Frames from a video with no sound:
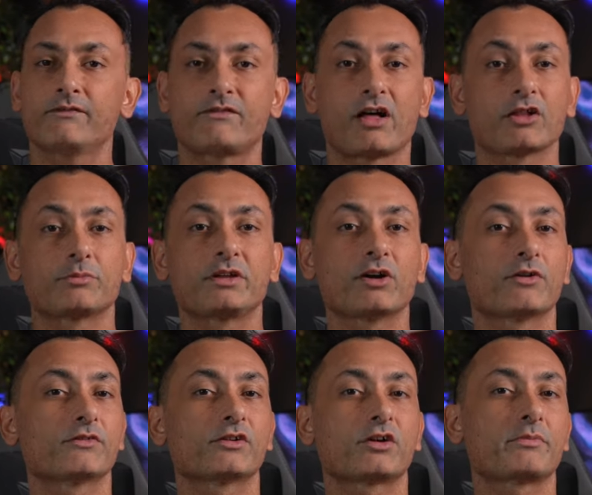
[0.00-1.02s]
Follow me
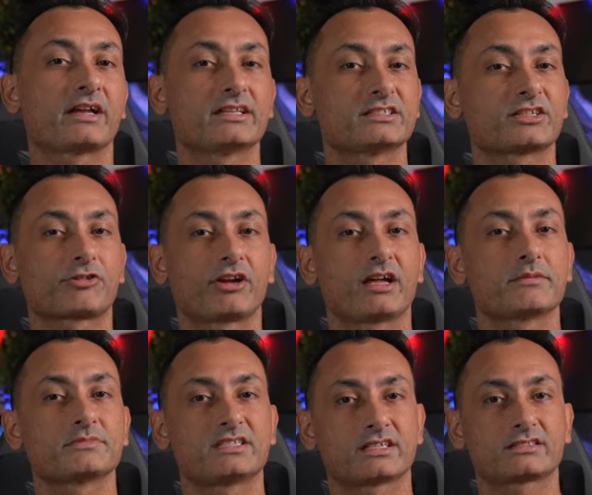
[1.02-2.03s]
over on my
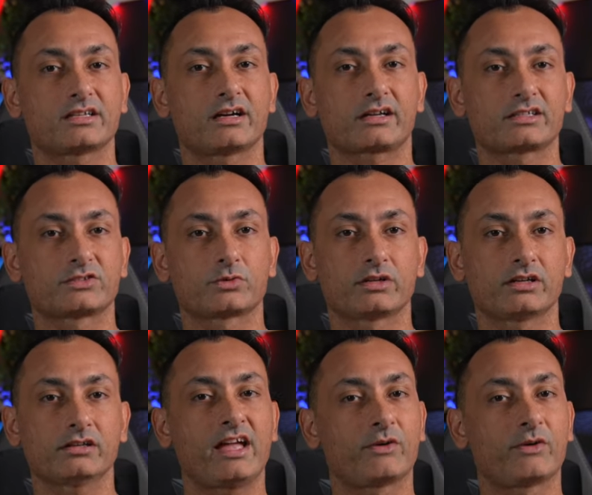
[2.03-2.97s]
Instagram, TikTok, and Twitter.